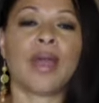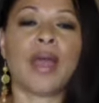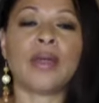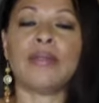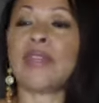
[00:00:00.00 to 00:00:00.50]

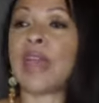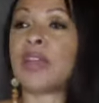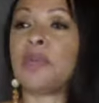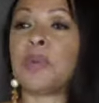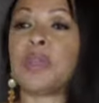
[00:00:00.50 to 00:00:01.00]
and
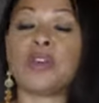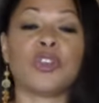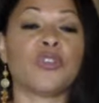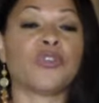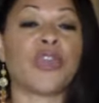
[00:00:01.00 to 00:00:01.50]
that could be
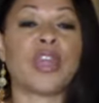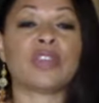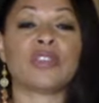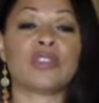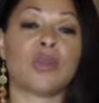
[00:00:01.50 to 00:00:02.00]
on your
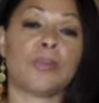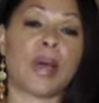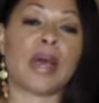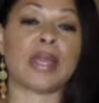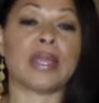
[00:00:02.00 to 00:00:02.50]
face, your
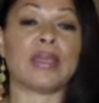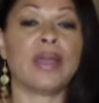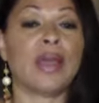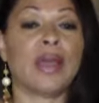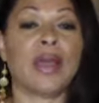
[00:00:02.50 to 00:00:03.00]

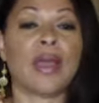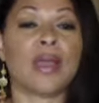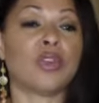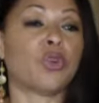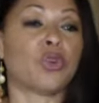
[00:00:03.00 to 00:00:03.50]
body,
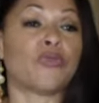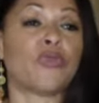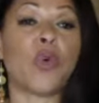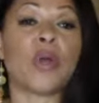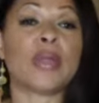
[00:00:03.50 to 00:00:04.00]
your
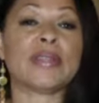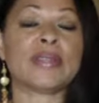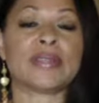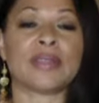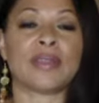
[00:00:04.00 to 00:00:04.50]

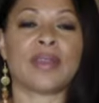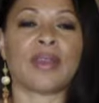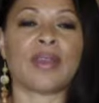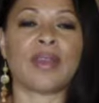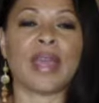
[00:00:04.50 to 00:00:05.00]
voice,
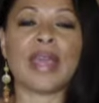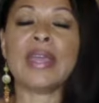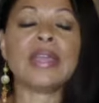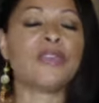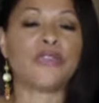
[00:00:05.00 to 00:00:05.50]

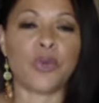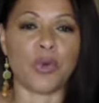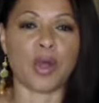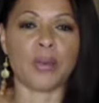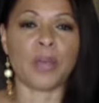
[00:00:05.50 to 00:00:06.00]
any
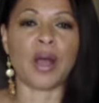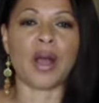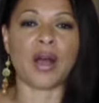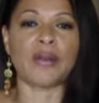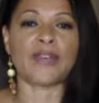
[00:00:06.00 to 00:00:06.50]
form
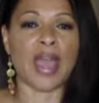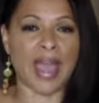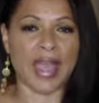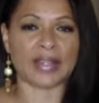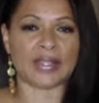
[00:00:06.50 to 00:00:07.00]
of
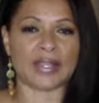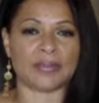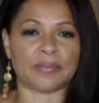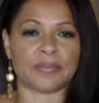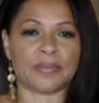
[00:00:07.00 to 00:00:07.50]
acting
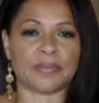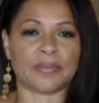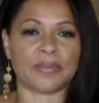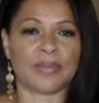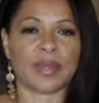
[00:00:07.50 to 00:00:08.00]

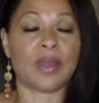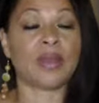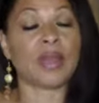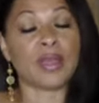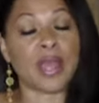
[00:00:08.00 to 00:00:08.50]

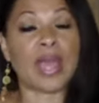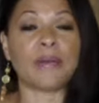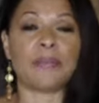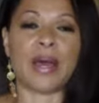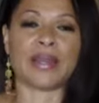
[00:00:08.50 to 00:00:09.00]

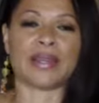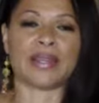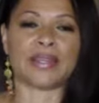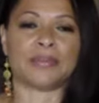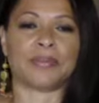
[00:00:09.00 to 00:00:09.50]
and
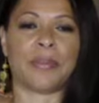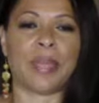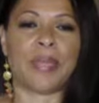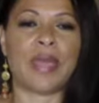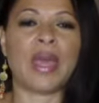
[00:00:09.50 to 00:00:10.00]
modeling.
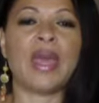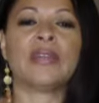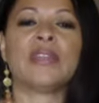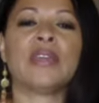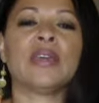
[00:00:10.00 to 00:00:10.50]

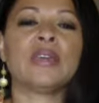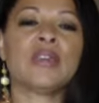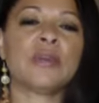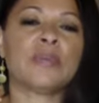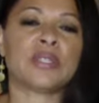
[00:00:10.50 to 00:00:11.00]
The
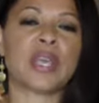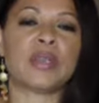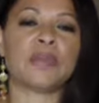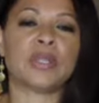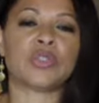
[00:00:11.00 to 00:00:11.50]
income
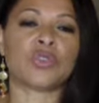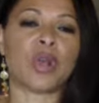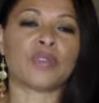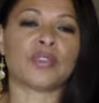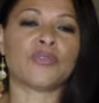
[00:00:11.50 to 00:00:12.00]
statement draws